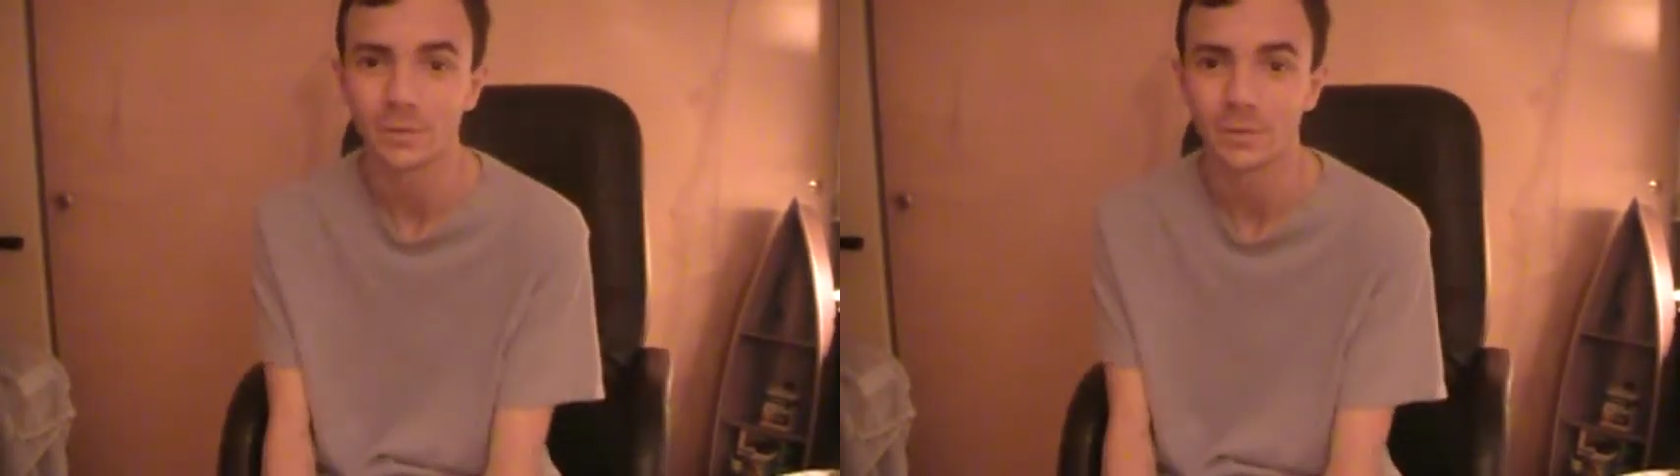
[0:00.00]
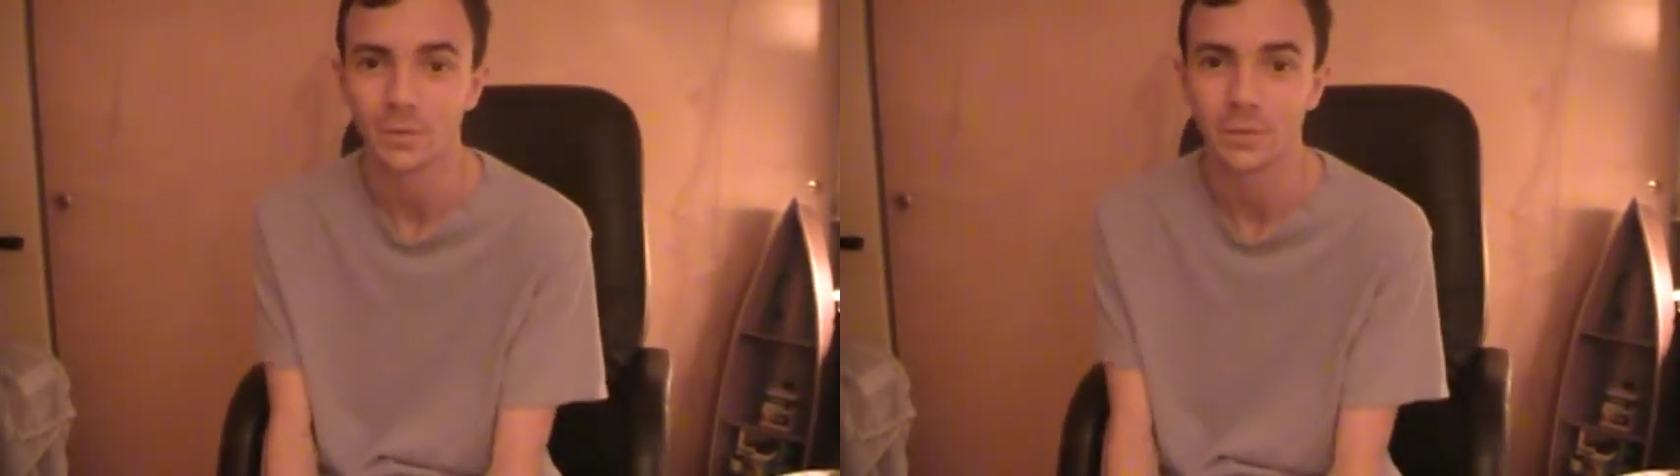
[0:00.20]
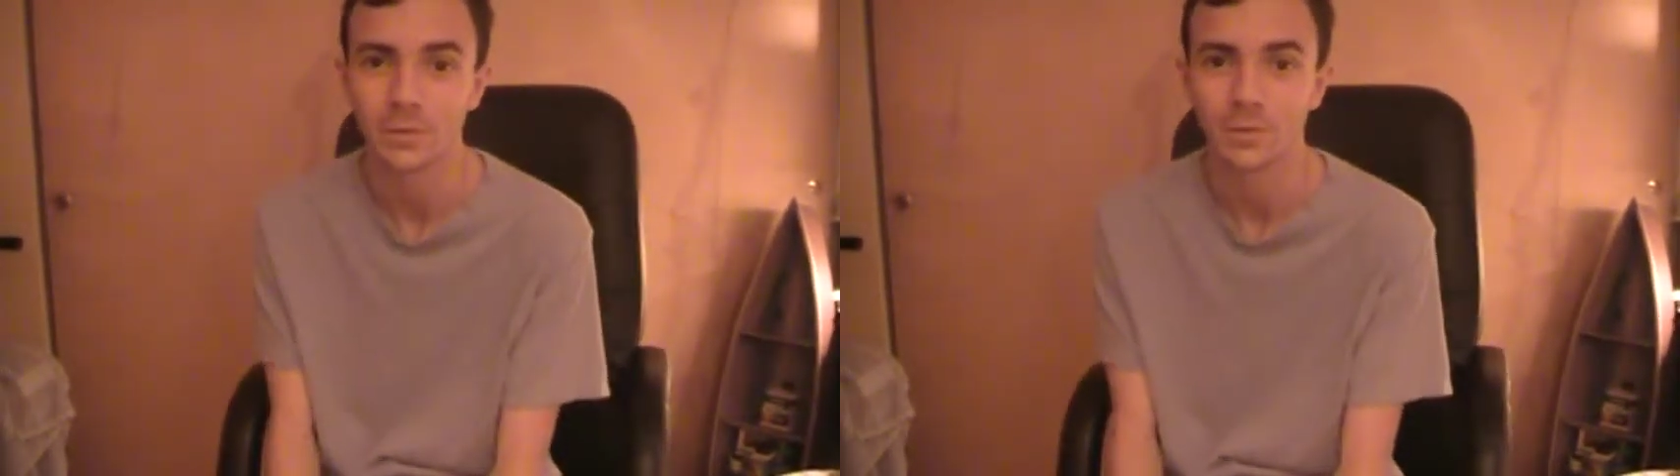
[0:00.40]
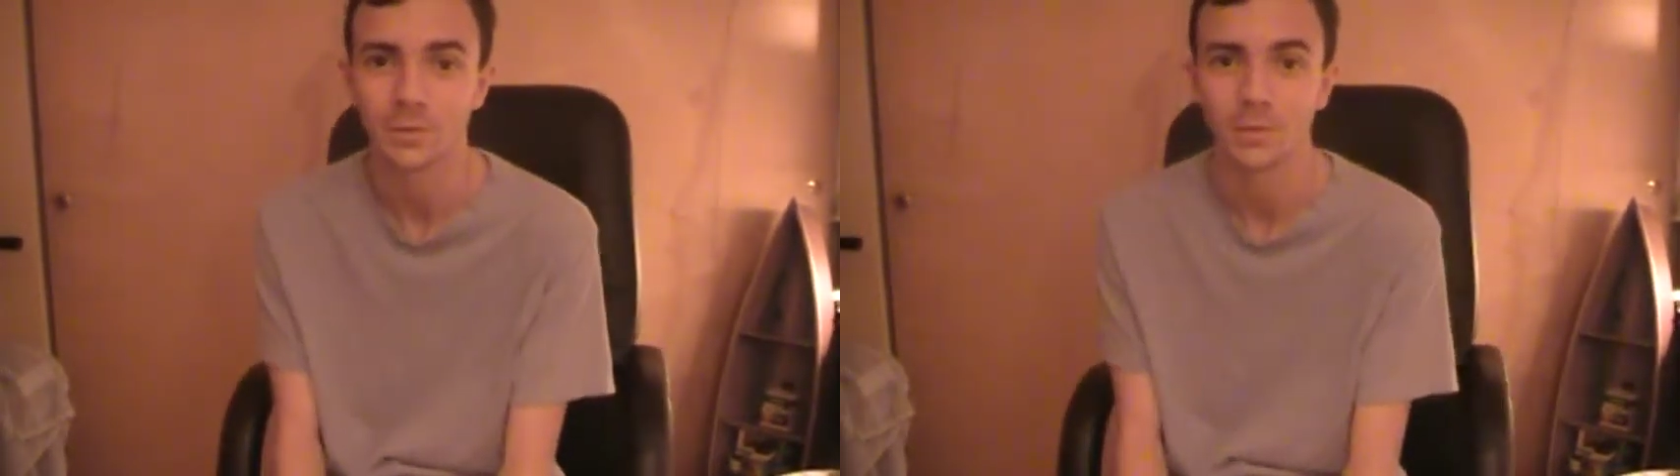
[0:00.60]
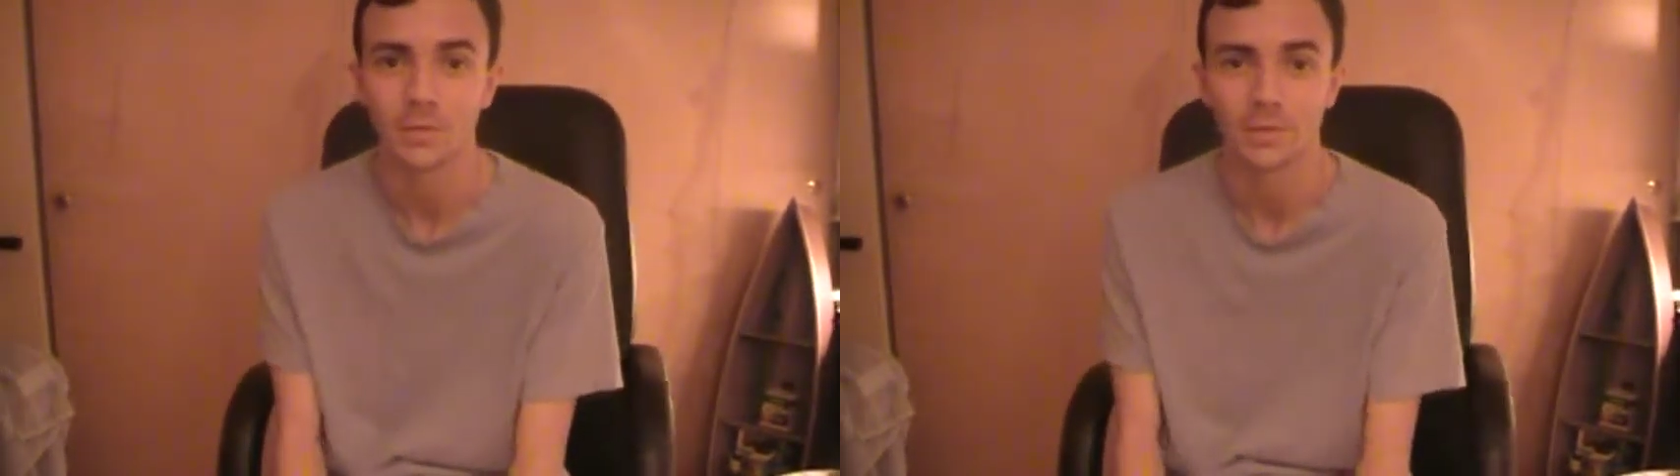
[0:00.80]
for
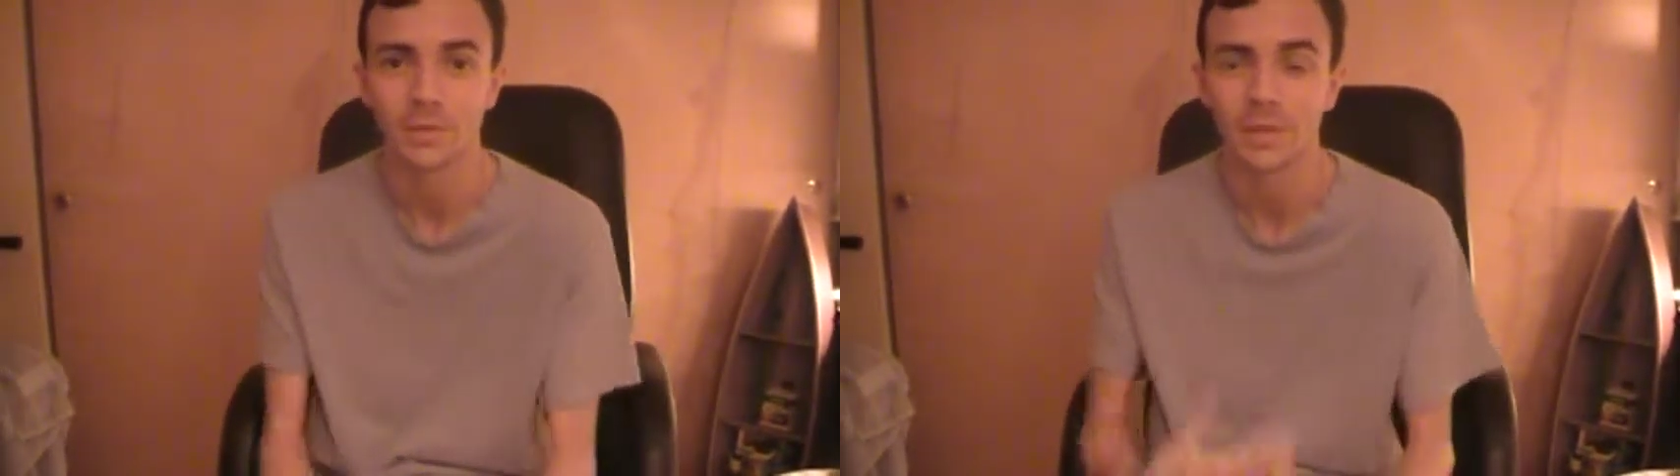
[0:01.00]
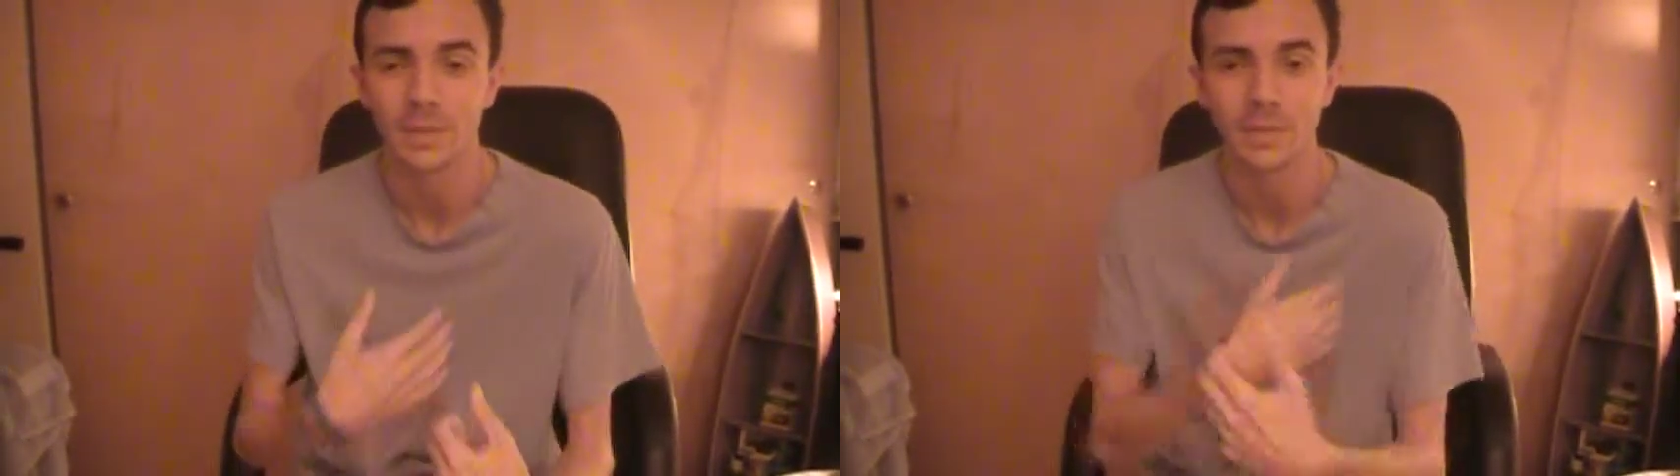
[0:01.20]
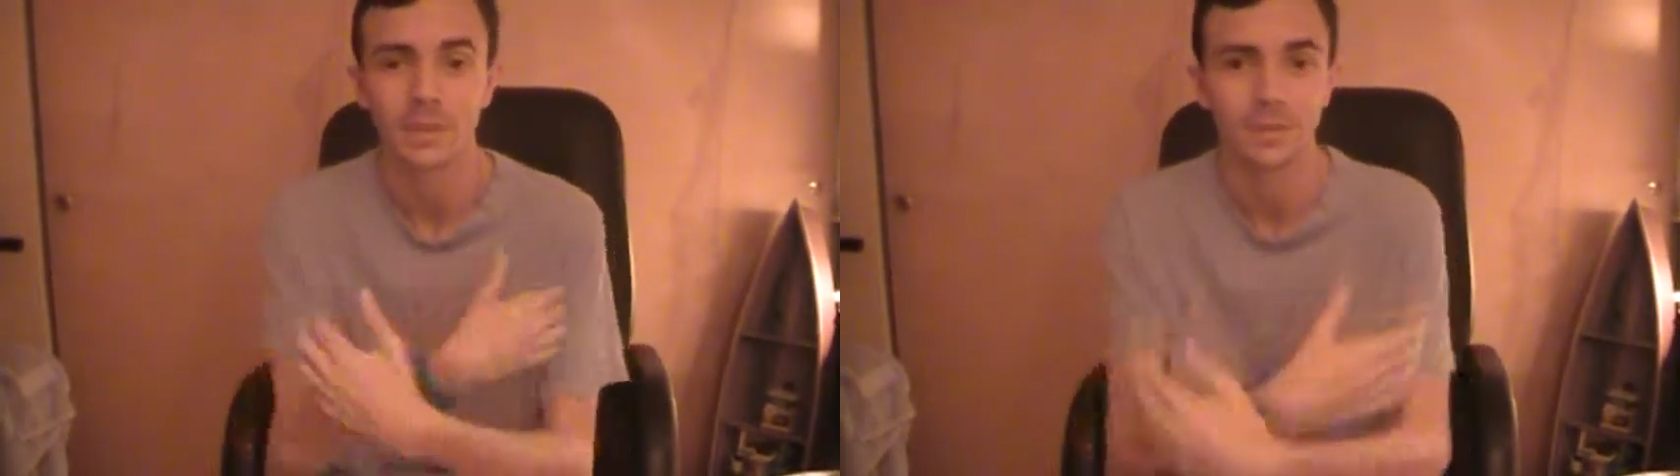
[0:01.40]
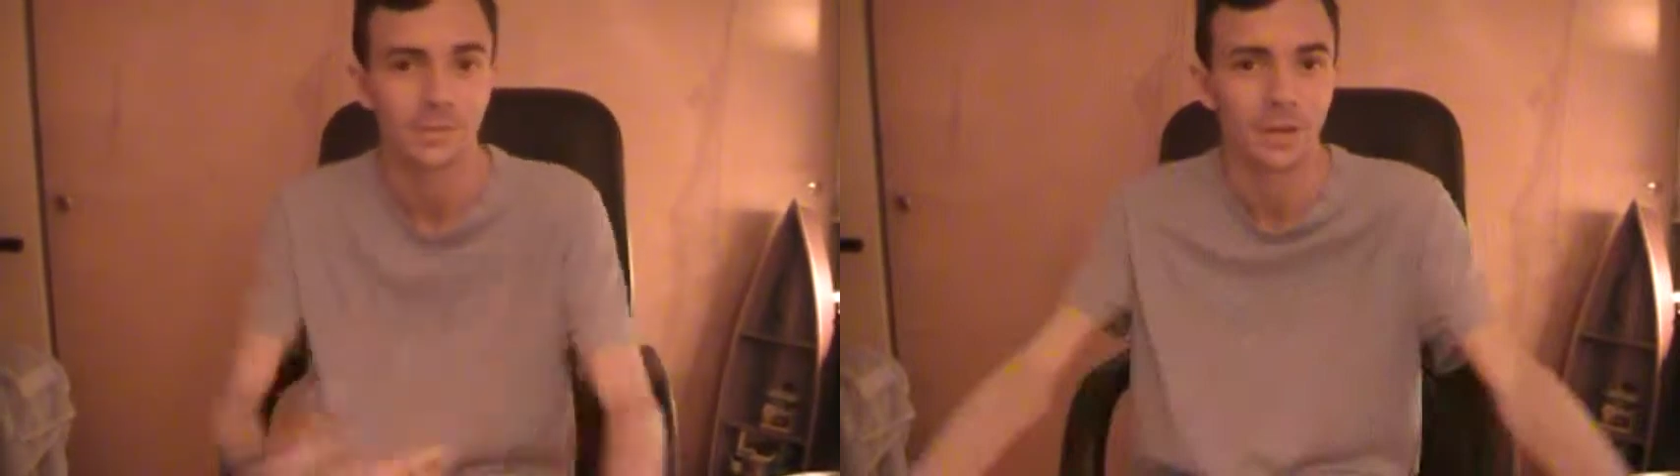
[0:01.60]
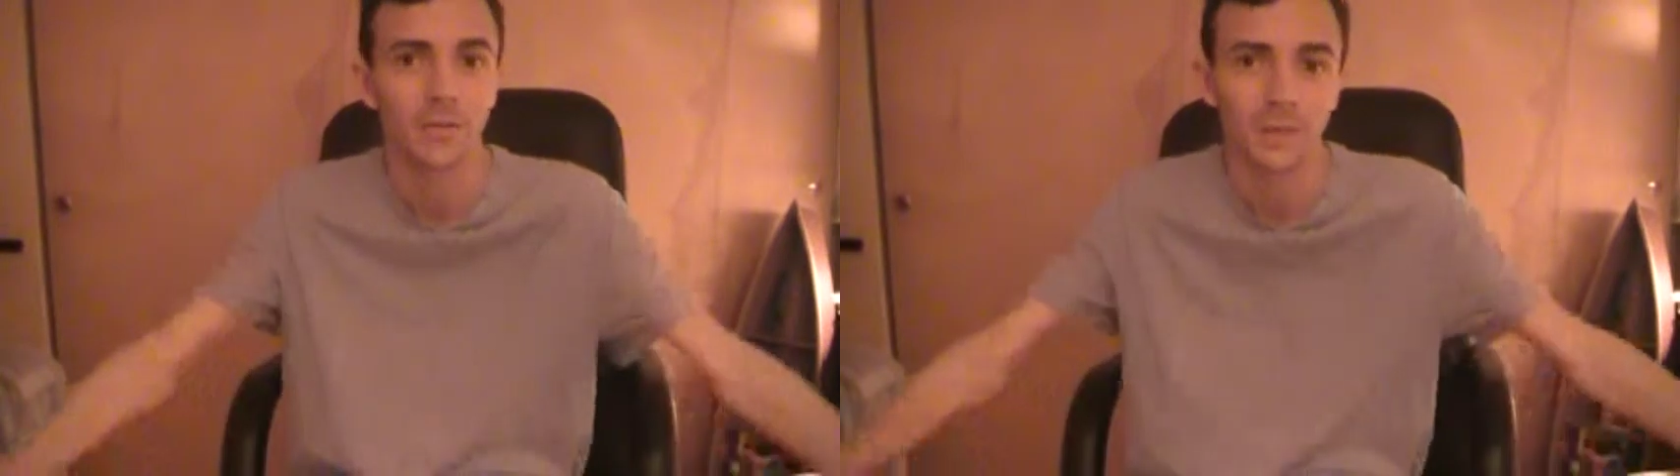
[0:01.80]
YouTube and for Facebook and
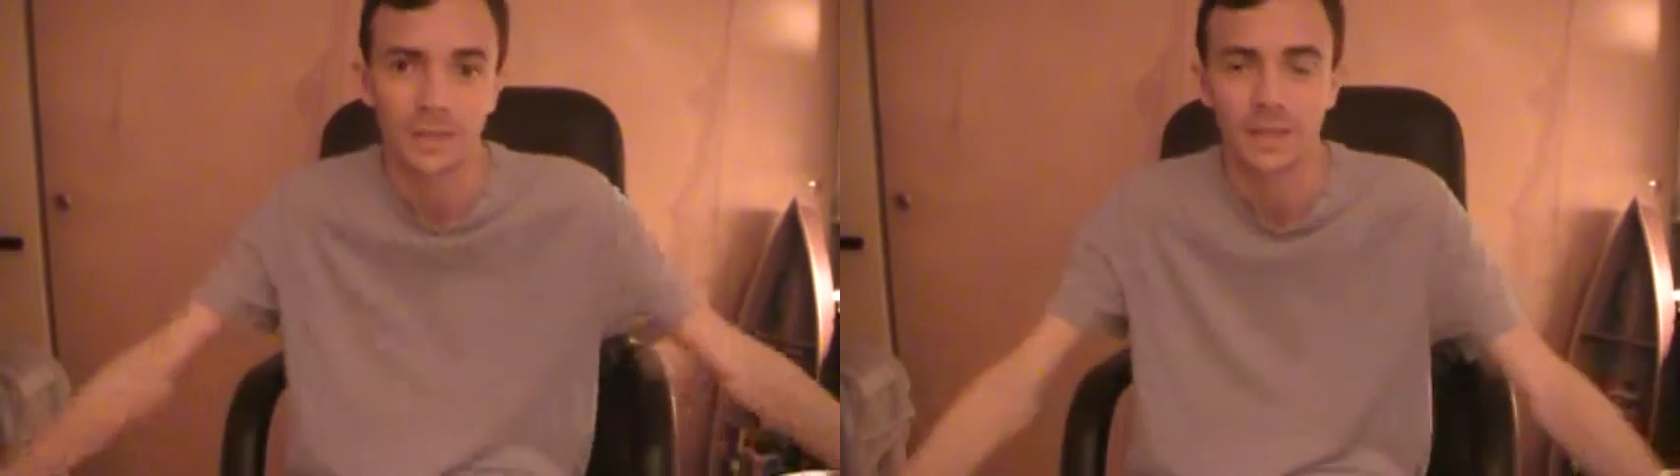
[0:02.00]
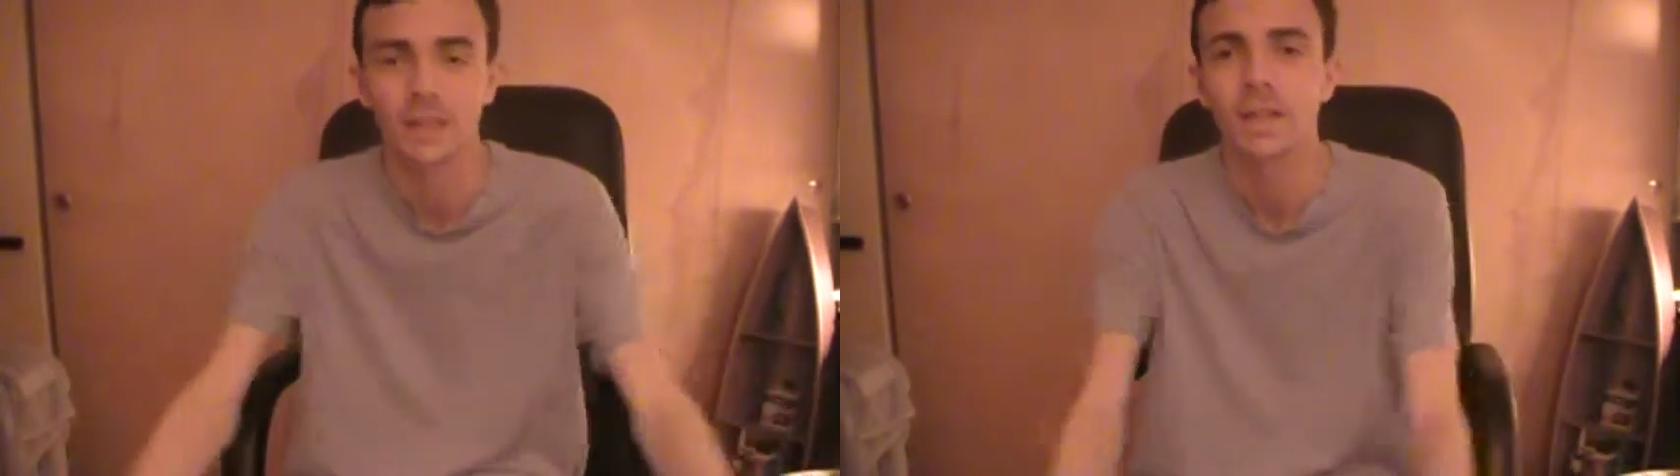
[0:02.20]
for everything.